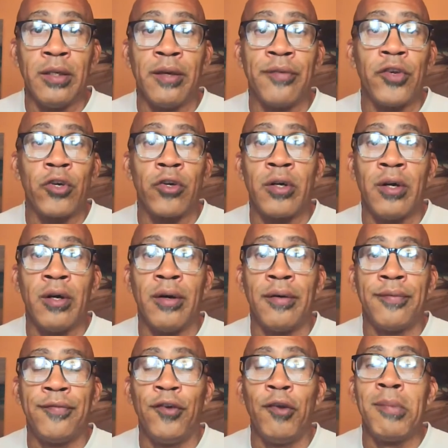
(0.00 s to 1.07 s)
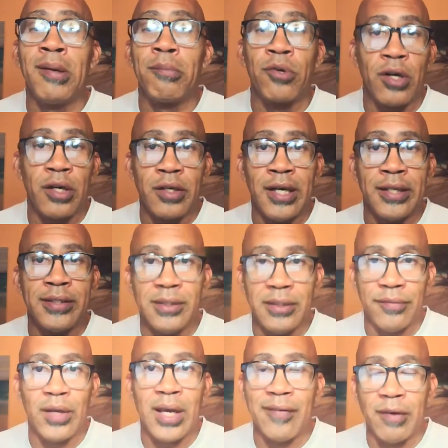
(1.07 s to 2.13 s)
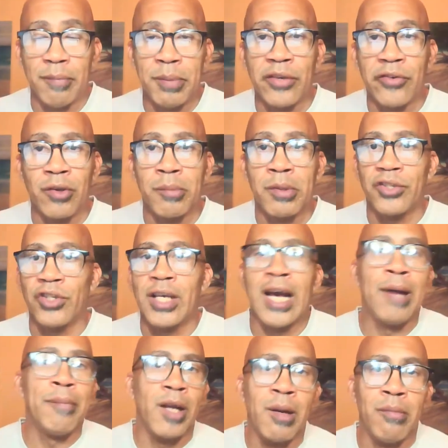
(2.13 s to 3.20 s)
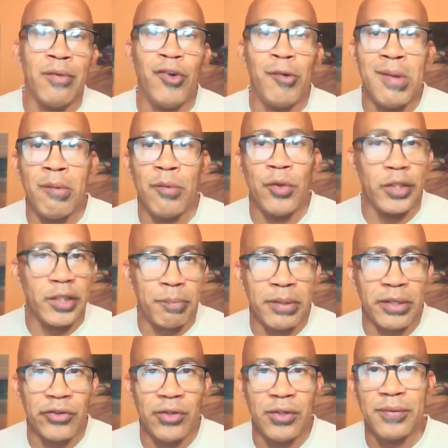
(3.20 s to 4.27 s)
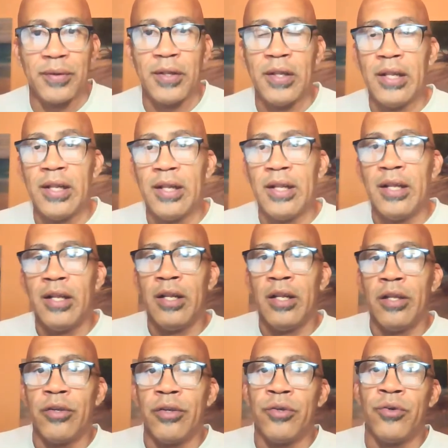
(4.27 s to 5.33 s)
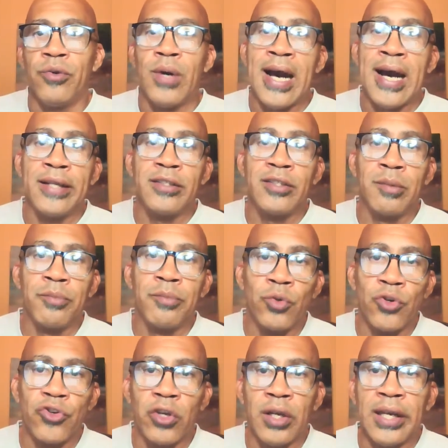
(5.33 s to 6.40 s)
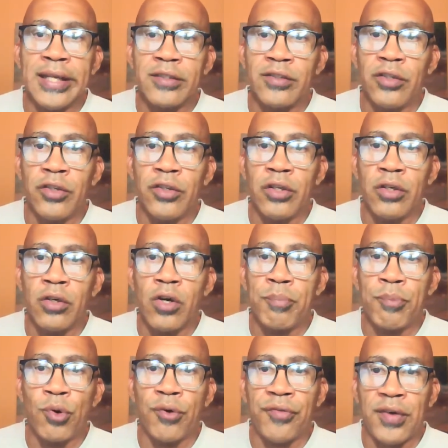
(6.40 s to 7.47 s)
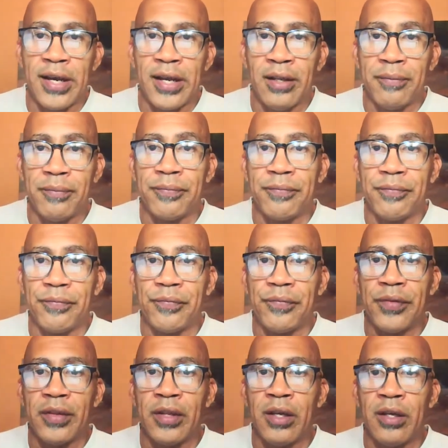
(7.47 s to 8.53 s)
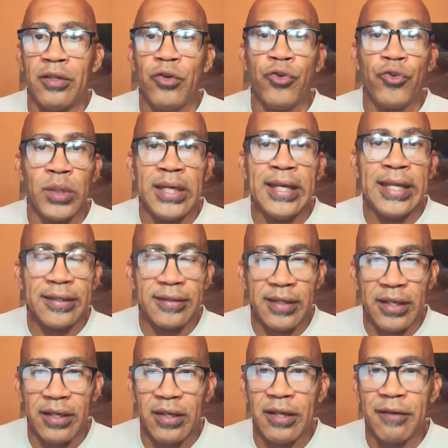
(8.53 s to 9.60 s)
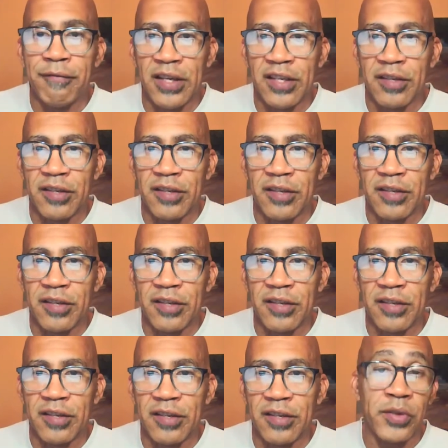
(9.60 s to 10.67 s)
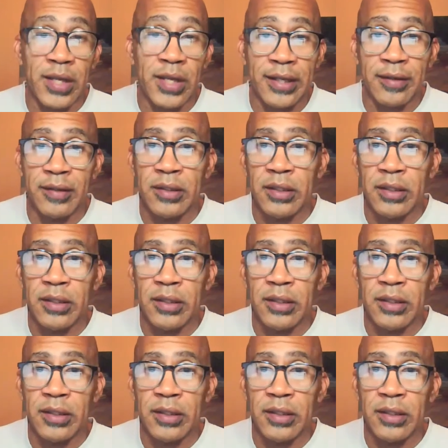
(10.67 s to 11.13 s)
if you're a full member or not is if you have a picture, because you can't become a full member without a picture. You add some social links to your profile, usually LinkedIn and Facebook or your website.